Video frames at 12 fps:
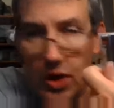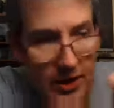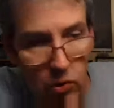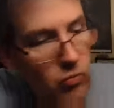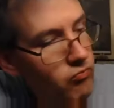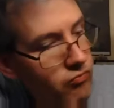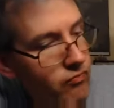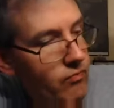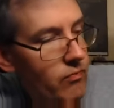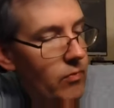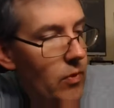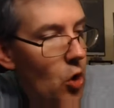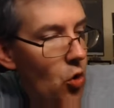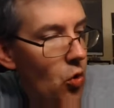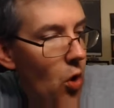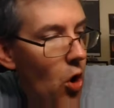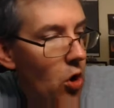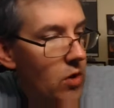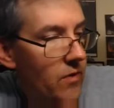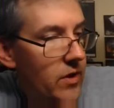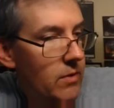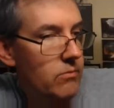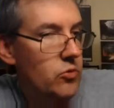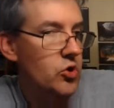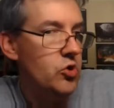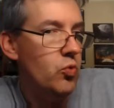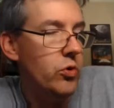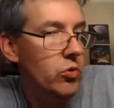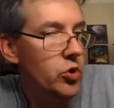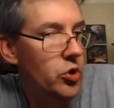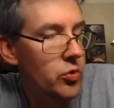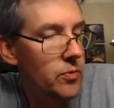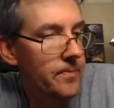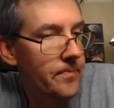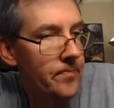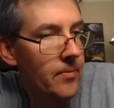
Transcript: I don't know all of them, just 1 or 2.